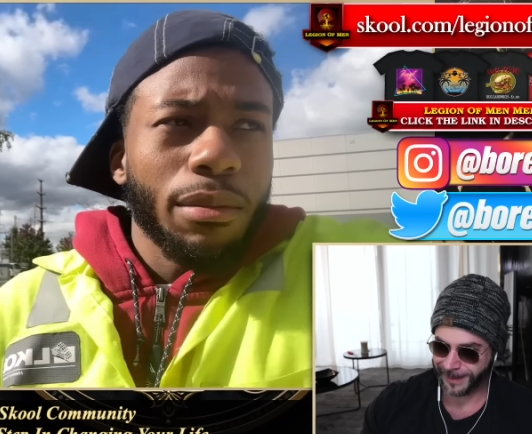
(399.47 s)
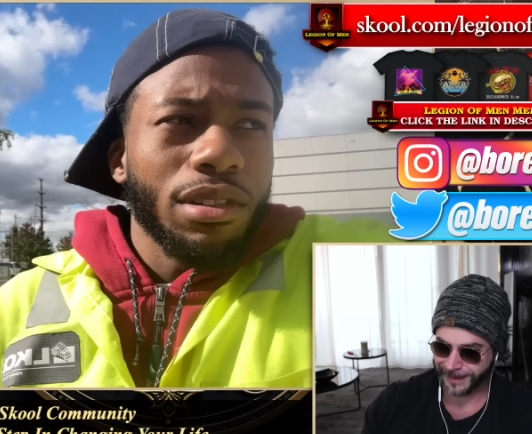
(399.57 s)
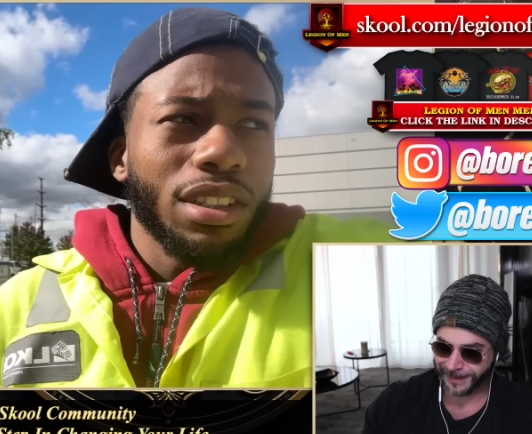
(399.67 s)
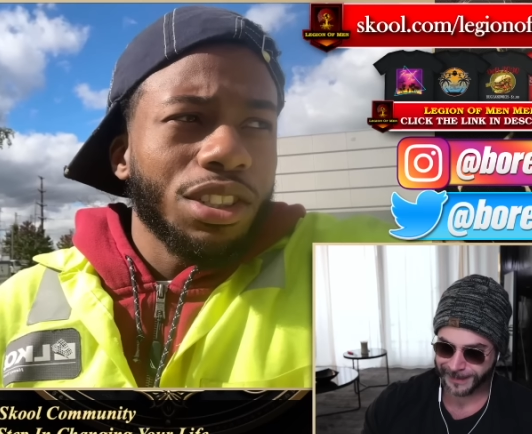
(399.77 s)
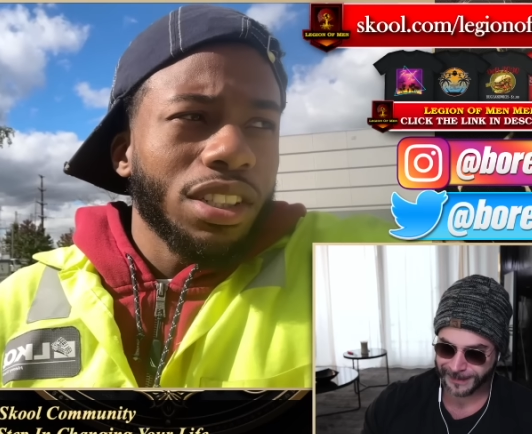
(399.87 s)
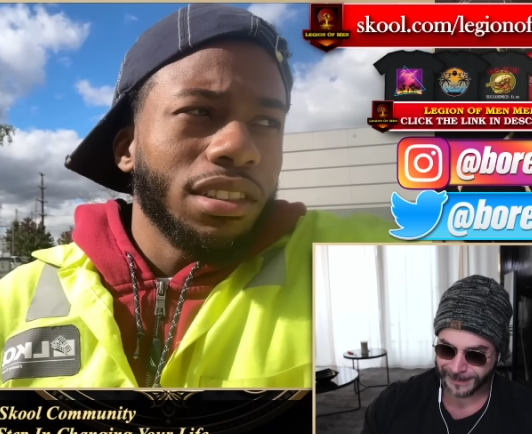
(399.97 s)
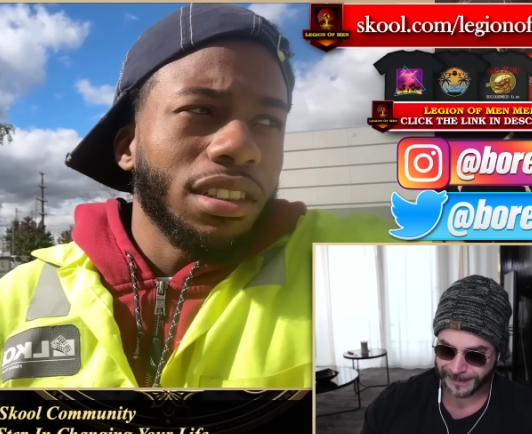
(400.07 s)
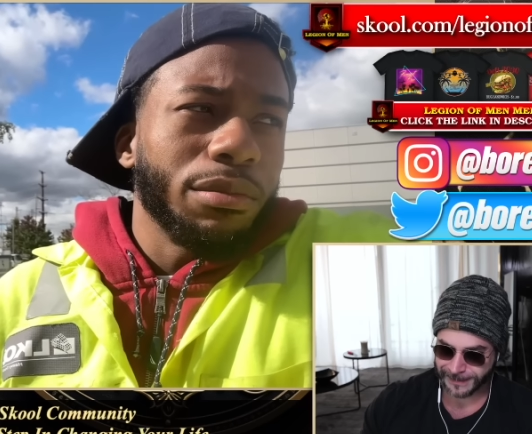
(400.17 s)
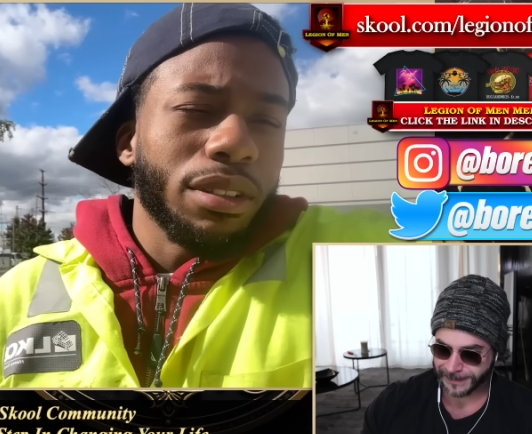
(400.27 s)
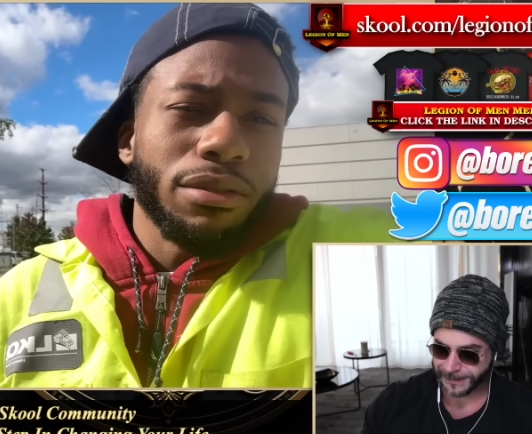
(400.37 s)
Speaker 1: same position as
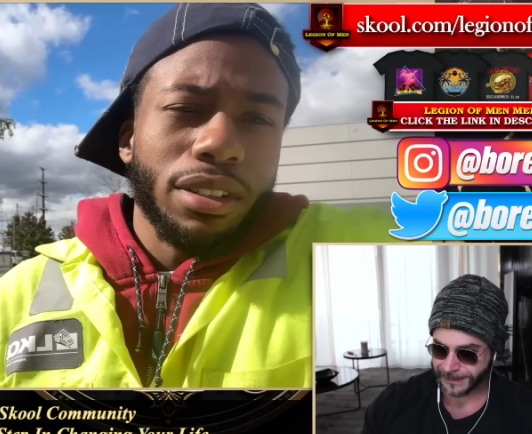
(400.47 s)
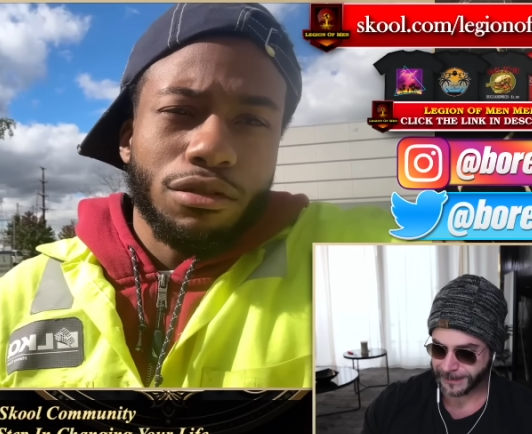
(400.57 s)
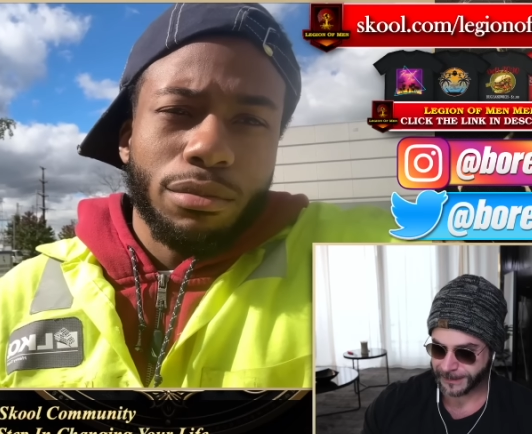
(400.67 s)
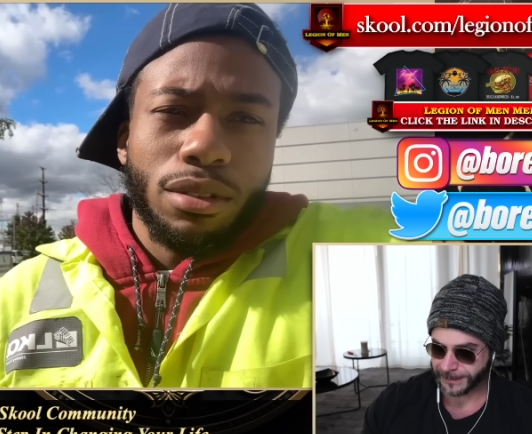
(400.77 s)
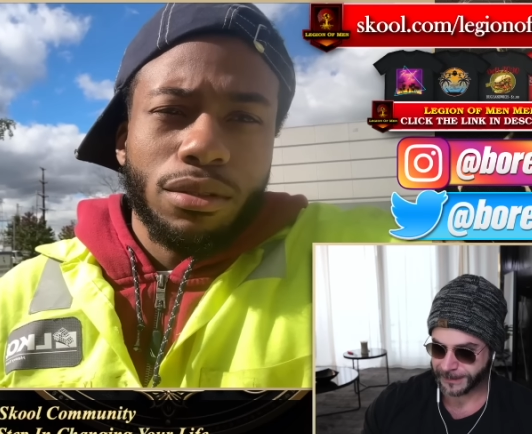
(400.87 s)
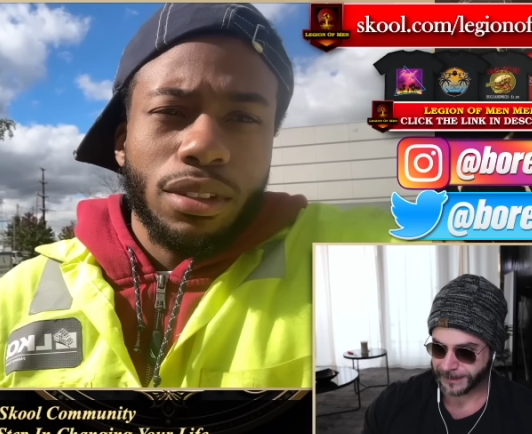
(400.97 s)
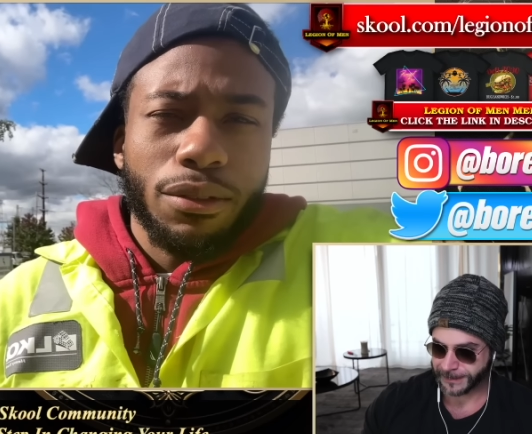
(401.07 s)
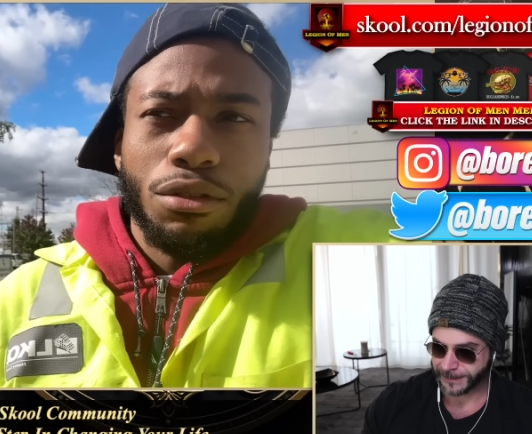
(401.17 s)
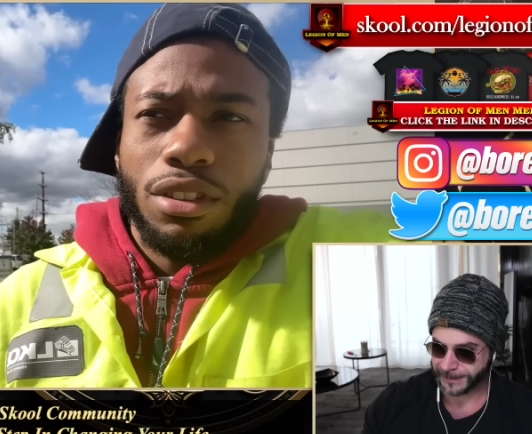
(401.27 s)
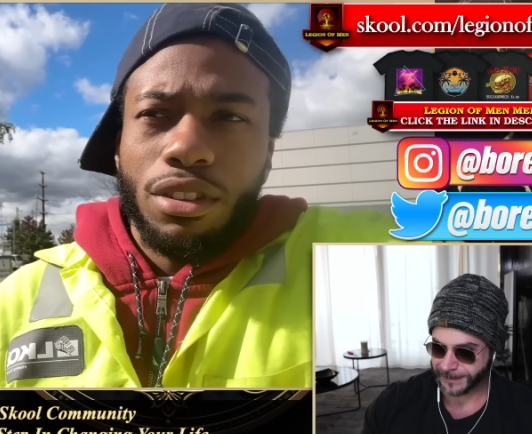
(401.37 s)
these motherfuckers, bro.
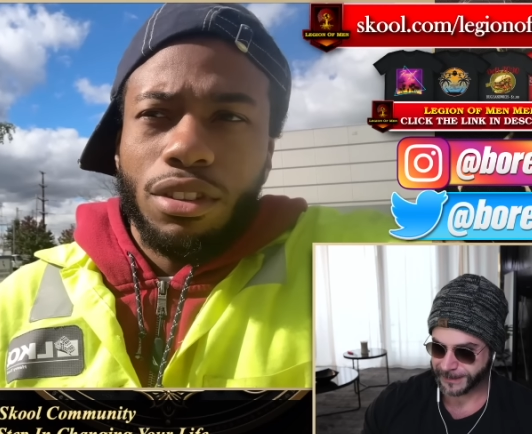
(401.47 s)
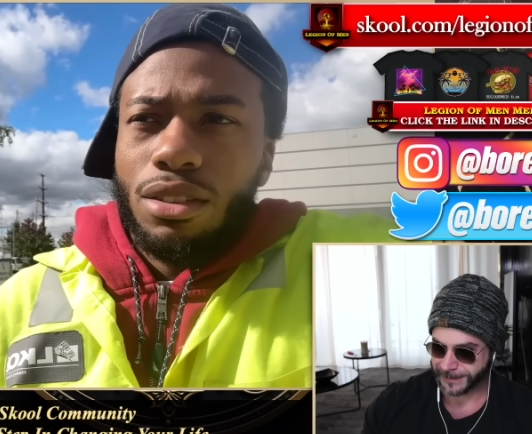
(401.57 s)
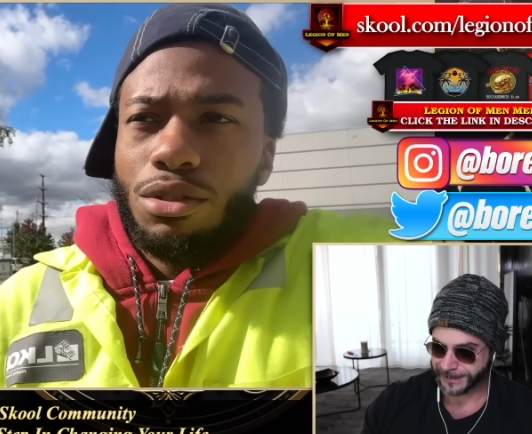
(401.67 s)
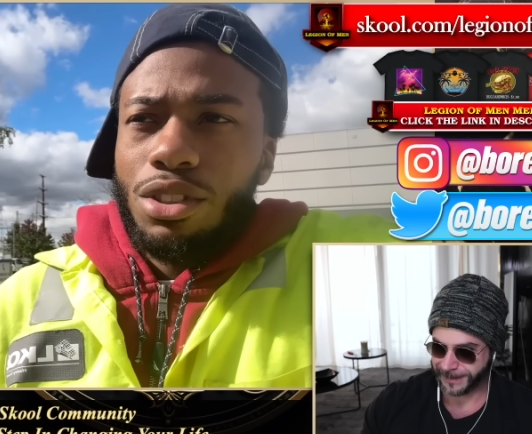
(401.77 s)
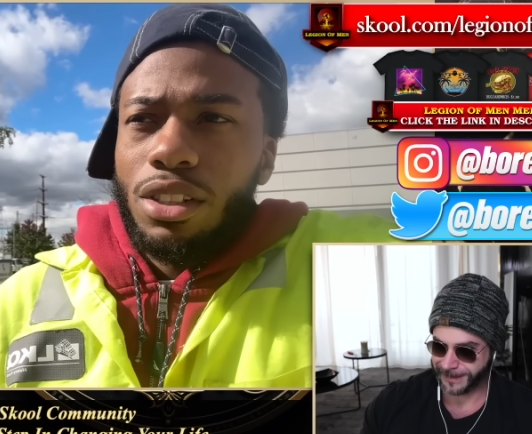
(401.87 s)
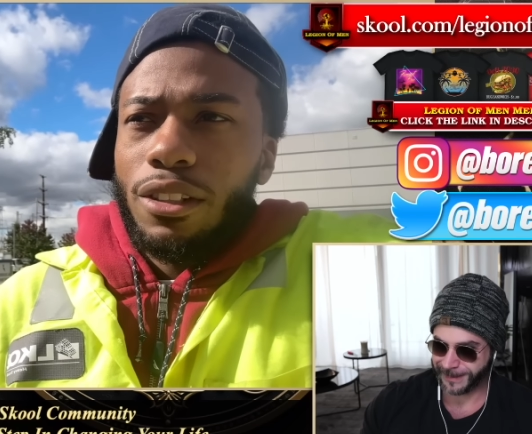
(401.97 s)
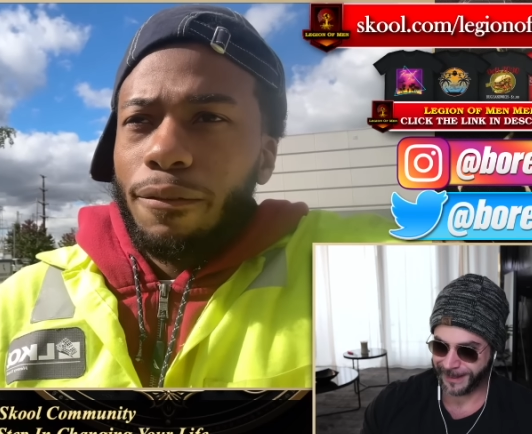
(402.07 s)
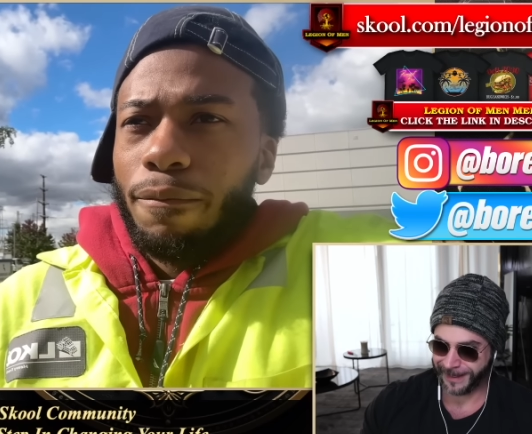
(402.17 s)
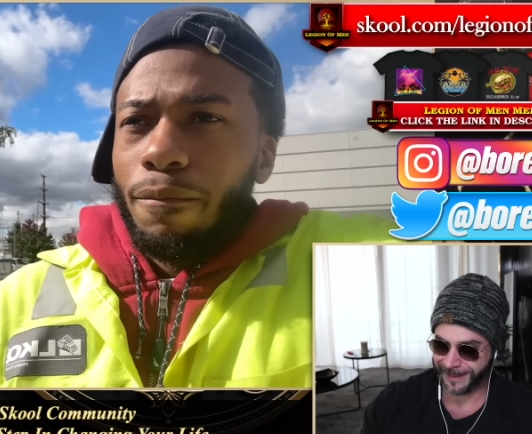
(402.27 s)
If you stick to your shit,